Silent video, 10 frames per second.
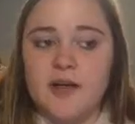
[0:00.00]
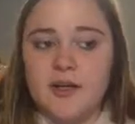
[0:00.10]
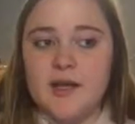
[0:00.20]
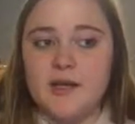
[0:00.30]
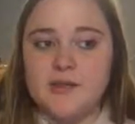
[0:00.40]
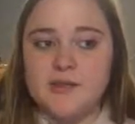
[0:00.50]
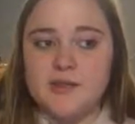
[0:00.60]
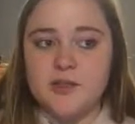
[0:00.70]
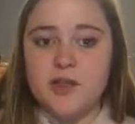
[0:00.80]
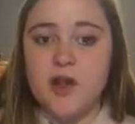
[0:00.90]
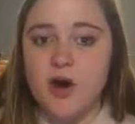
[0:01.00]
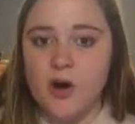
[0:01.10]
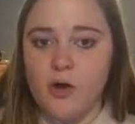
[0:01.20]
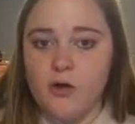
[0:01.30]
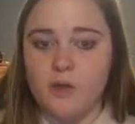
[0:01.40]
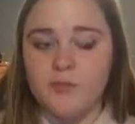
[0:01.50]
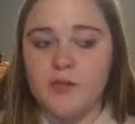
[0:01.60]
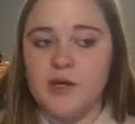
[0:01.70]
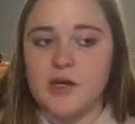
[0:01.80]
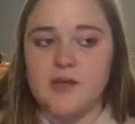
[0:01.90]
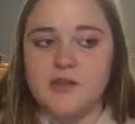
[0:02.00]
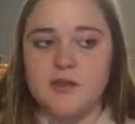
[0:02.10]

kids know because